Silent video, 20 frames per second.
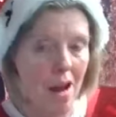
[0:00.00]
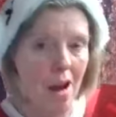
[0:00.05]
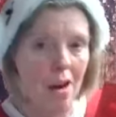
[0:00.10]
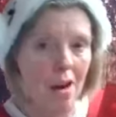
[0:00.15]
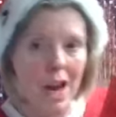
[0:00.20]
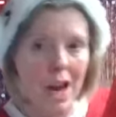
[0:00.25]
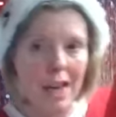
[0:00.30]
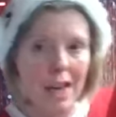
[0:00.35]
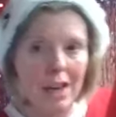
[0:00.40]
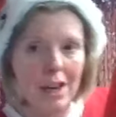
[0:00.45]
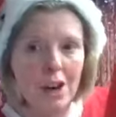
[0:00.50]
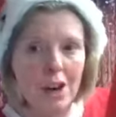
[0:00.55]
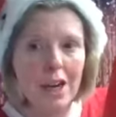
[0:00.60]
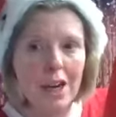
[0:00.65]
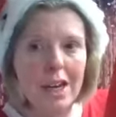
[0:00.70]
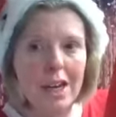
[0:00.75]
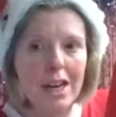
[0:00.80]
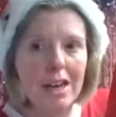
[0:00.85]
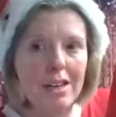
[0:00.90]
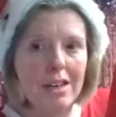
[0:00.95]
All right, here
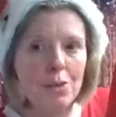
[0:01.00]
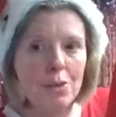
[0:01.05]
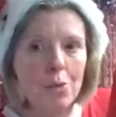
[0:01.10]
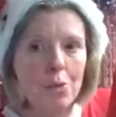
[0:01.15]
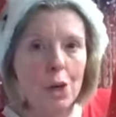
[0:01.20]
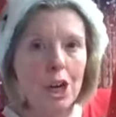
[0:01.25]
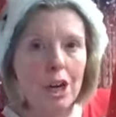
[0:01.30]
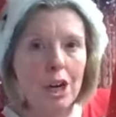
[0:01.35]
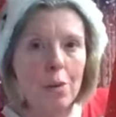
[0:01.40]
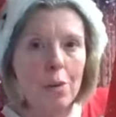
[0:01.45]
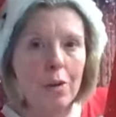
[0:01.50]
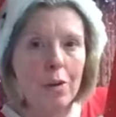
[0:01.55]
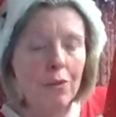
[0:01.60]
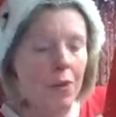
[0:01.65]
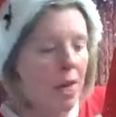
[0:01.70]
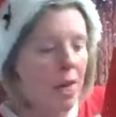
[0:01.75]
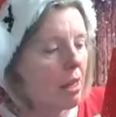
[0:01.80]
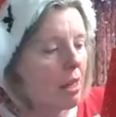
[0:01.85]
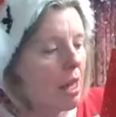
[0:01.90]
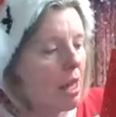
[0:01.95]
it is. We're going to
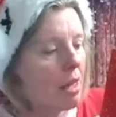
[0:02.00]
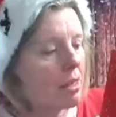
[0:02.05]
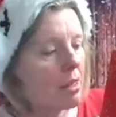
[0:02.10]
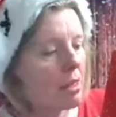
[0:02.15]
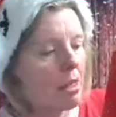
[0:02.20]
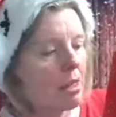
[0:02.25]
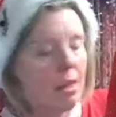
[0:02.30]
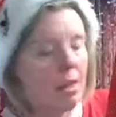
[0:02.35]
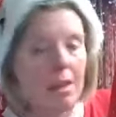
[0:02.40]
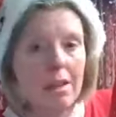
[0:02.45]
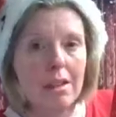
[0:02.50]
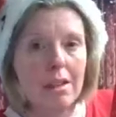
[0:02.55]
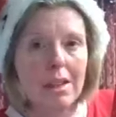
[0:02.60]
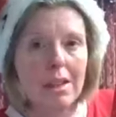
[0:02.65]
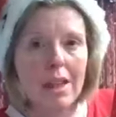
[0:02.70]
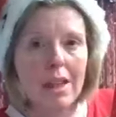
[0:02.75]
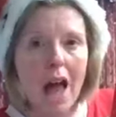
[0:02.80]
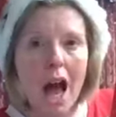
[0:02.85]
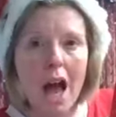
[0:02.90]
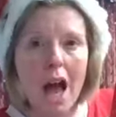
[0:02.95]
reveal it
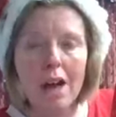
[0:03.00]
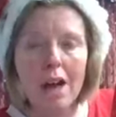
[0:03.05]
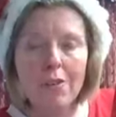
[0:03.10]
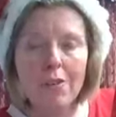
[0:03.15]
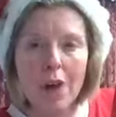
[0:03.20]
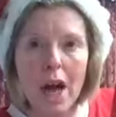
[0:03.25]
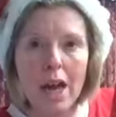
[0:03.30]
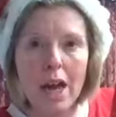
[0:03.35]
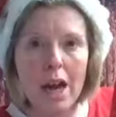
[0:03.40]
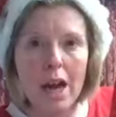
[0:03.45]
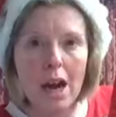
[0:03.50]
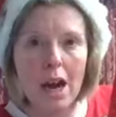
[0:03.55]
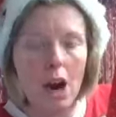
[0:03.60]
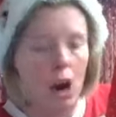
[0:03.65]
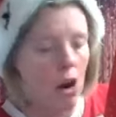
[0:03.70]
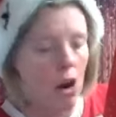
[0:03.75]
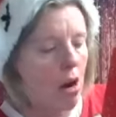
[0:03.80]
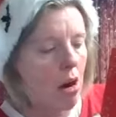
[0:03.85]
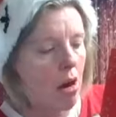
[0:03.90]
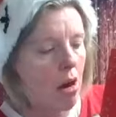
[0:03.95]
live on
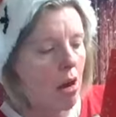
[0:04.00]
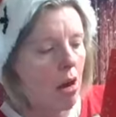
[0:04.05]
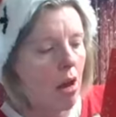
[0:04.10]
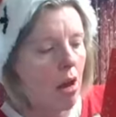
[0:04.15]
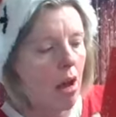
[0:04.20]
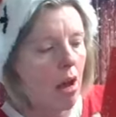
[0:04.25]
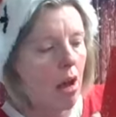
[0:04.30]
air.